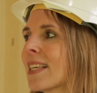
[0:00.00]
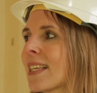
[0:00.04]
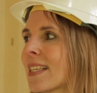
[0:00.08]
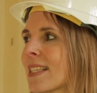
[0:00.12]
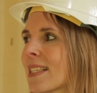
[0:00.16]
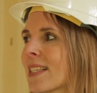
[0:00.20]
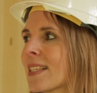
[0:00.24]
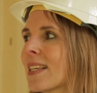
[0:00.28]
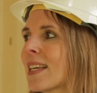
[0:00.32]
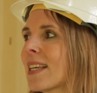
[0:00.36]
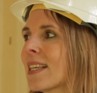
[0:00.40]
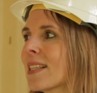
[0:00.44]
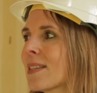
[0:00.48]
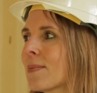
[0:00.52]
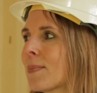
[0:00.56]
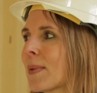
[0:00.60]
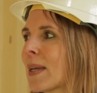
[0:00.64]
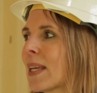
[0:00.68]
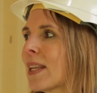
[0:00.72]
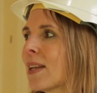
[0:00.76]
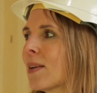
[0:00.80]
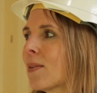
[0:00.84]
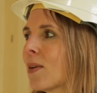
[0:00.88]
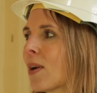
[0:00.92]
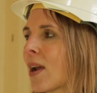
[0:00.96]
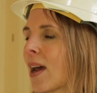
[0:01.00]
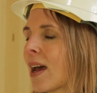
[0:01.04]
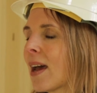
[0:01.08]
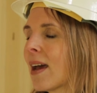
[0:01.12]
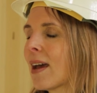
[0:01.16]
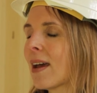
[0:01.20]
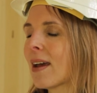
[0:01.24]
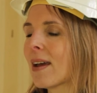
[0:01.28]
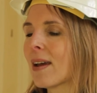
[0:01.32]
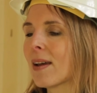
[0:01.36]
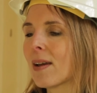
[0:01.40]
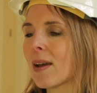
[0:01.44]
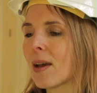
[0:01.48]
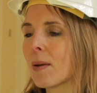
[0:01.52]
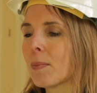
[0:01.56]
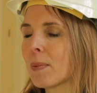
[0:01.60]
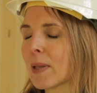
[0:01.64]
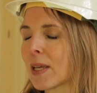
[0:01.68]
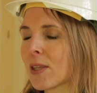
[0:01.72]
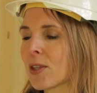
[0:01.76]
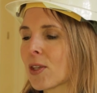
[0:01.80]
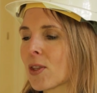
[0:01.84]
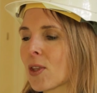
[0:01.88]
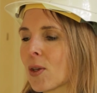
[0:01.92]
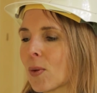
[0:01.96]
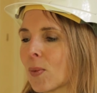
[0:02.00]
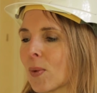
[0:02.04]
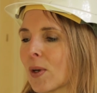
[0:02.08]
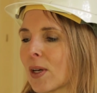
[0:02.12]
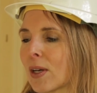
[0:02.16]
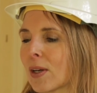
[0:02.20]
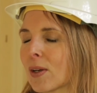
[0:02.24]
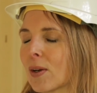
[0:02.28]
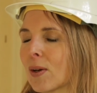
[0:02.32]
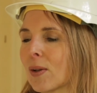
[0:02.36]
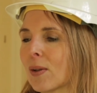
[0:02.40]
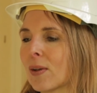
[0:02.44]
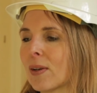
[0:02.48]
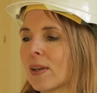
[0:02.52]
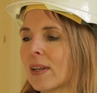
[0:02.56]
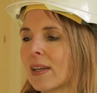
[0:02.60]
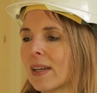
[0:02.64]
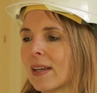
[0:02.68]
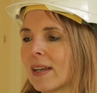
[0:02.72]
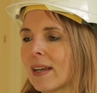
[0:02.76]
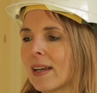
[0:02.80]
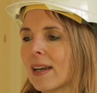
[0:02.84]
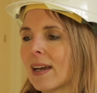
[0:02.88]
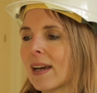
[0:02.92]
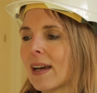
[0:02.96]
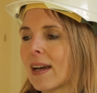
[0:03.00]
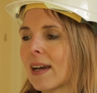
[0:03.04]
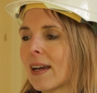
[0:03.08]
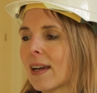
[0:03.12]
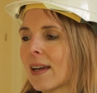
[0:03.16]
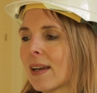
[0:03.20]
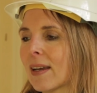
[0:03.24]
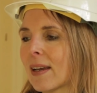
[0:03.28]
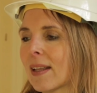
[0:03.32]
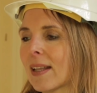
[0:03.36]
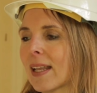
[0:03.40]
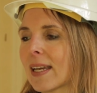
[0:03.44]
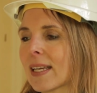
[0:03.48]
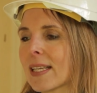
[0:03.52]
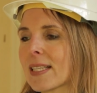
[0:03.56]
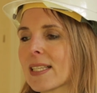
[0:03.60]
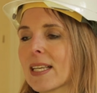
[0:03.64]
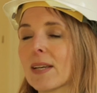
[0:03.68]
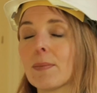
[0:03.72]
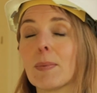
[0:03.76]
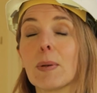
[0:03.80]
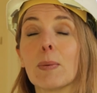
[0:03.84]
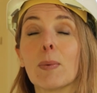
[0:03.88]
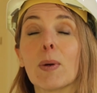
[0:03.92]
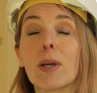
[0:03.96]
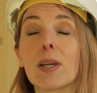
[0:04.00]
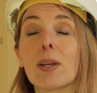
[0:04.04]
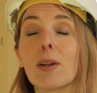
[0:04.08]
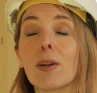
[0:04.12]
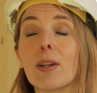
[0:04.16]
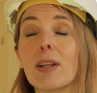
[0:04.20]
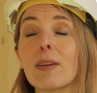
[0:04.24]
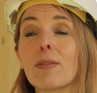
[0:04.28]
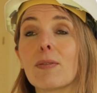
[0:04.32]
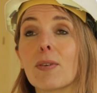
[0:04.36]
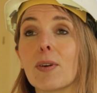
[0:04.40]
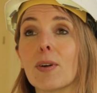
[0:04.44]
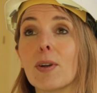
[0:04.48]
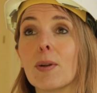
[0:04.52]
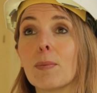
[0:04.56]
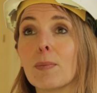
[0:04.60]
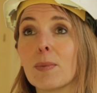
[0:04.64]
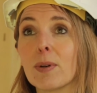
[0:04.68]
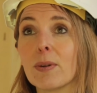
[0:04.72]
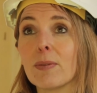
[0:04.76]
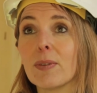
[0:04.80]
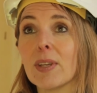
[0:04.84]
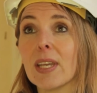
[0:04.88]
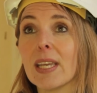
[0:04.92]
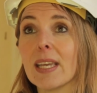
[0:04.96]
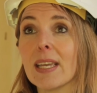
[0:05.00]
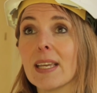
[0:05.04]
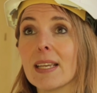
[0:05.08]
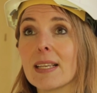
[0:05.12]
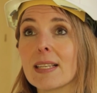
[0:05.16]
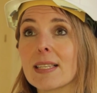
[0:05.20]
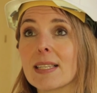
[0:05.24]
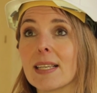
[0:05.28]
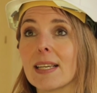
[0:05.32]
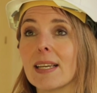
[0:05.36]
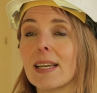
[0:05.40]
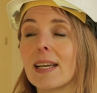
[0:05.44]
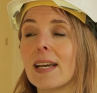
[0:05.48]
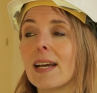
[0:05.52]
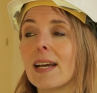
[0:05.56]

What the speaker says: is been a pleasure to work on. Like I say, I've been working on it for a number of years.